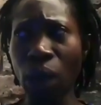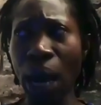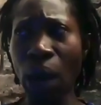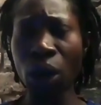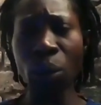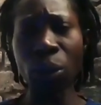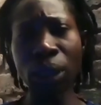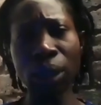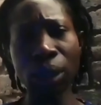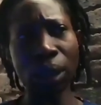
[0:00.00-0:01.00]
how common
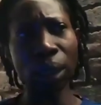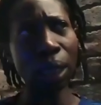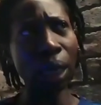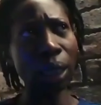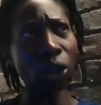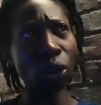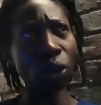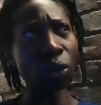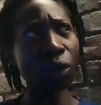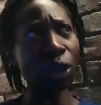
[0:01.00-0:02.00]
is lichen
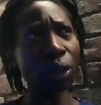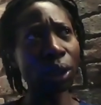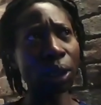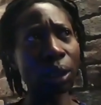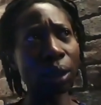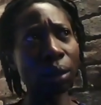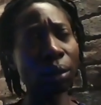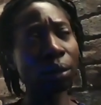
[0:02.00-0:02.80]
sclerosis?